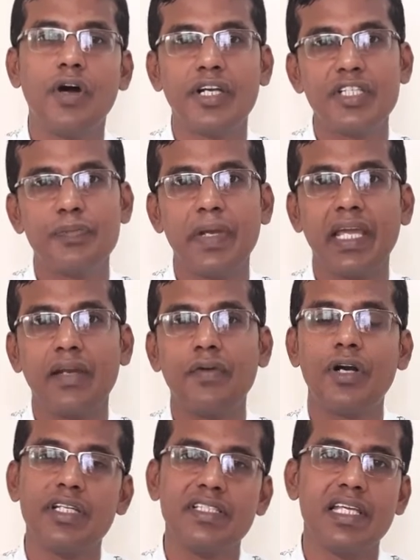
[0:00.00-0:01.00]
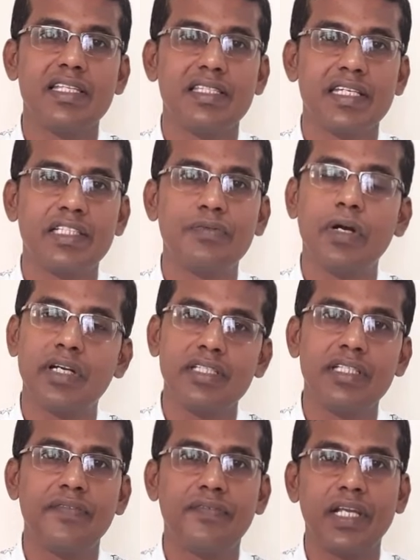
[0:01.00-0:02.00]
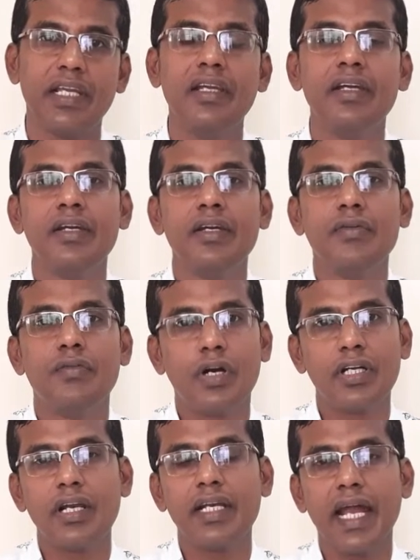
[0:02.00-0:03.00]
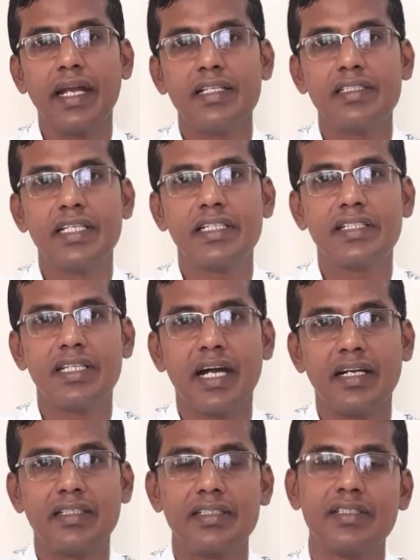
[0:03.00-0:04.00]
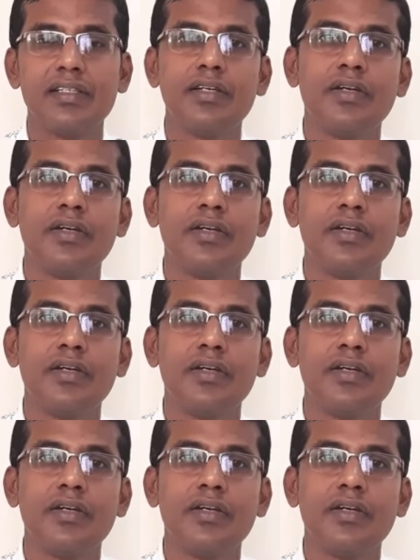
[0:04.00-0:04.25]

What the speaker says: what is bear, what is Sensex, what is Nifty, what are candlestick charts,